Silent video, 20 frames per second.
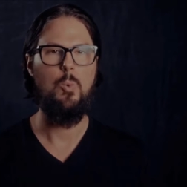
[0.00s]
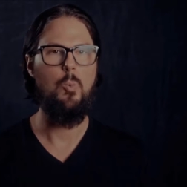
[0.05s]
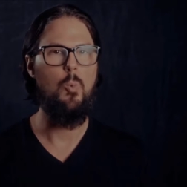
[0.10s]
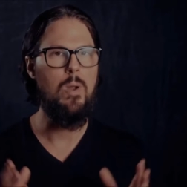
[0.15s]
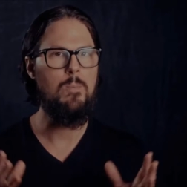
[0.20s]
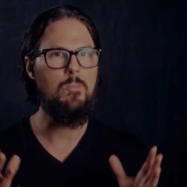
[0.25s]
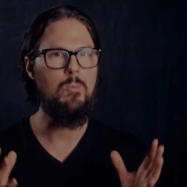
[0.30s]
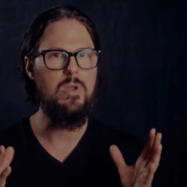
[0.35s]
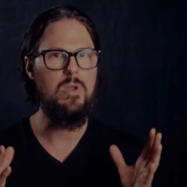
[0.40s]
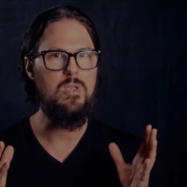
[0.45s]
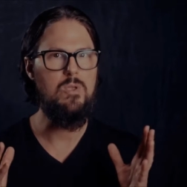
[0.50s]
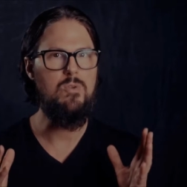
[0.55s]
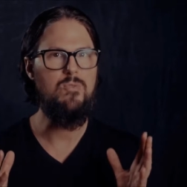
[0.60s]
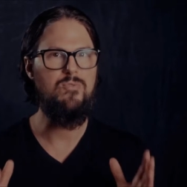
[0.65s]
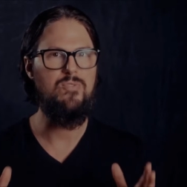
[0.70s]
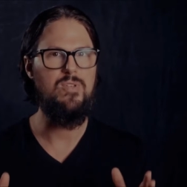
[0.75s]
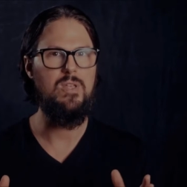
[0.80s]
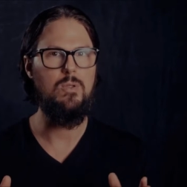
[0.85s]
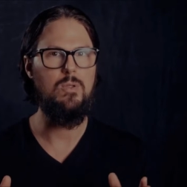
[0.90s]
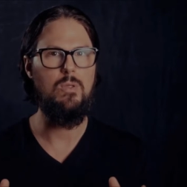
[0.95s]
one where you
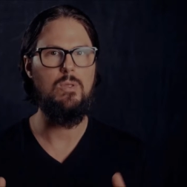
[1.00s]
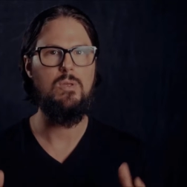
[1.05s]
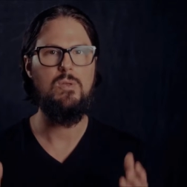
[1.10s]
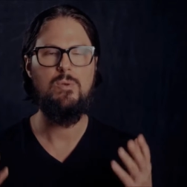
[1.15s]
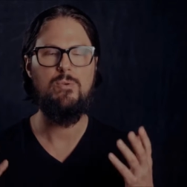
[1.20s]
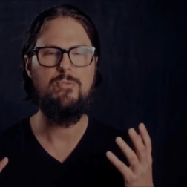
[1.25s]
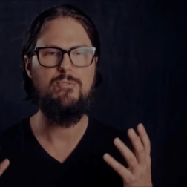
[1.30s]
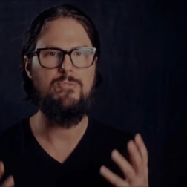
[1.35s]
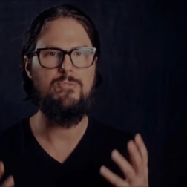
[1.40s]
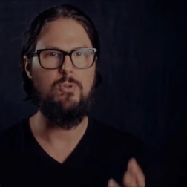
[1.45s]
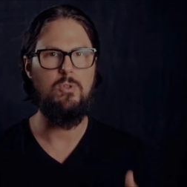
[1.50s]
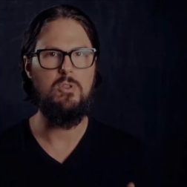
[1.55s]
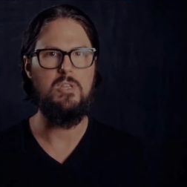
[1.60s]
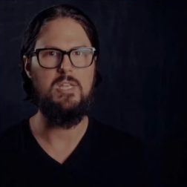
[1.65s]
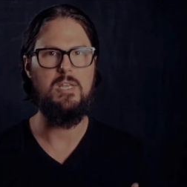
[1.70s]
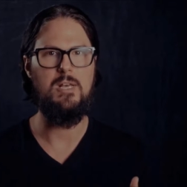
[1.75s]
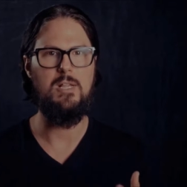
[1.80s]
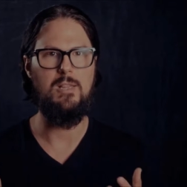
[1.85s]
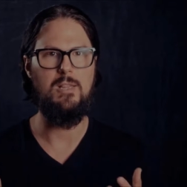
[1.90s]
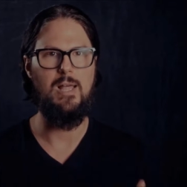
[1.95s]
feel
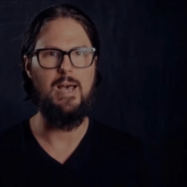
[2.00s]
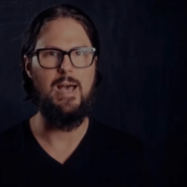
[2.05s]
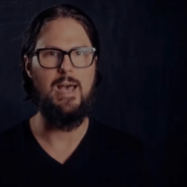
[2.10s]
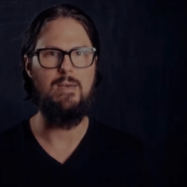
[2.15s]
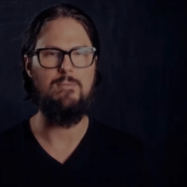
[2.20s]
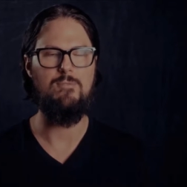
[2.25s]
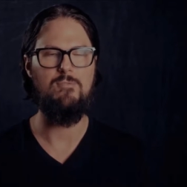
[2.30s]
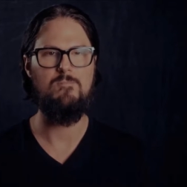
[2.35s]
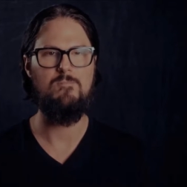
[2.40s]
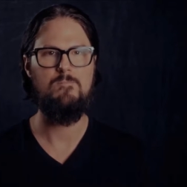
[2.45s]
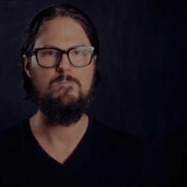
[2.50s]
fully alive.